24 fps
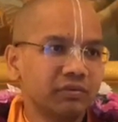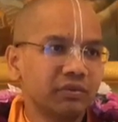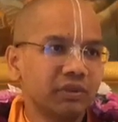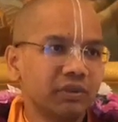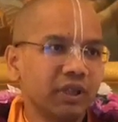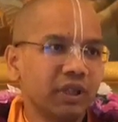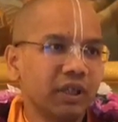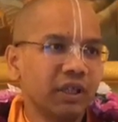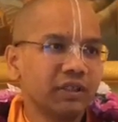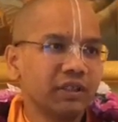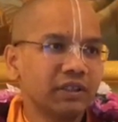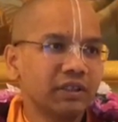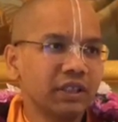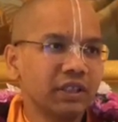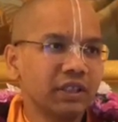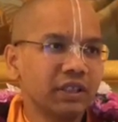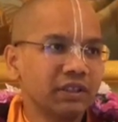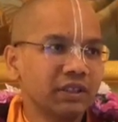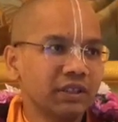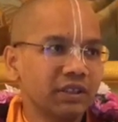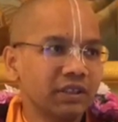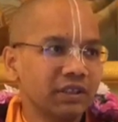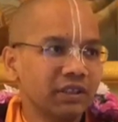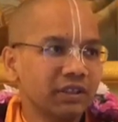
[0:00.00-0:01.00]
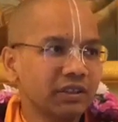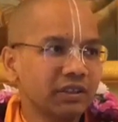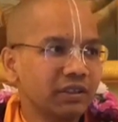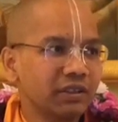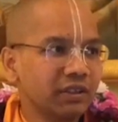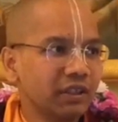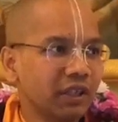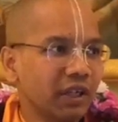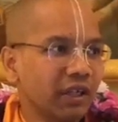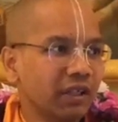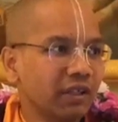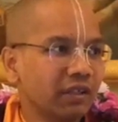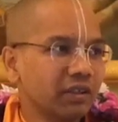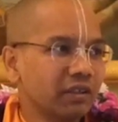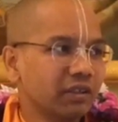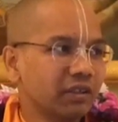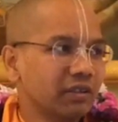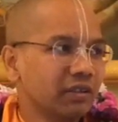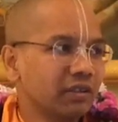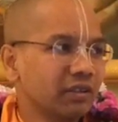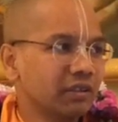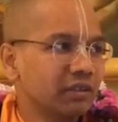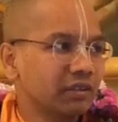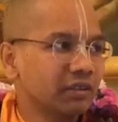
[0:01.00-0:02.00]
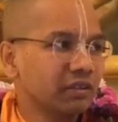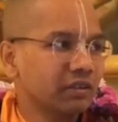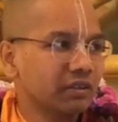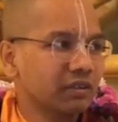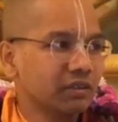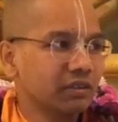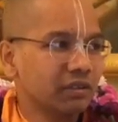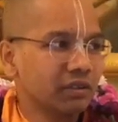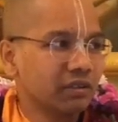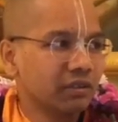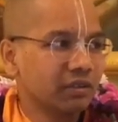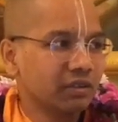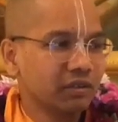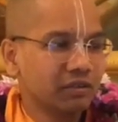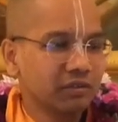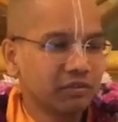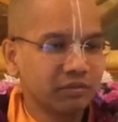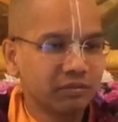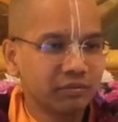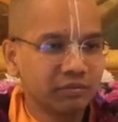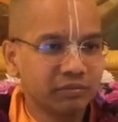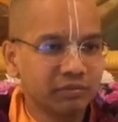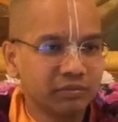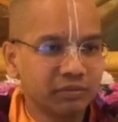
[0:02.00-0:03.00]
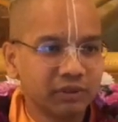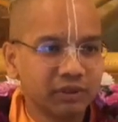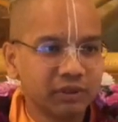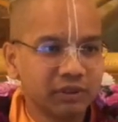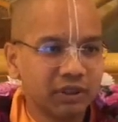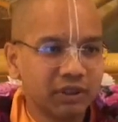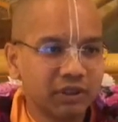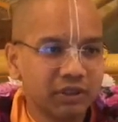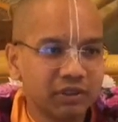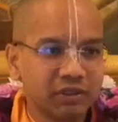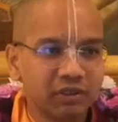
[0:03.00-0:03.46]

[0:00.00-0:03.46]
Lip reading: And sensing that Siddhanta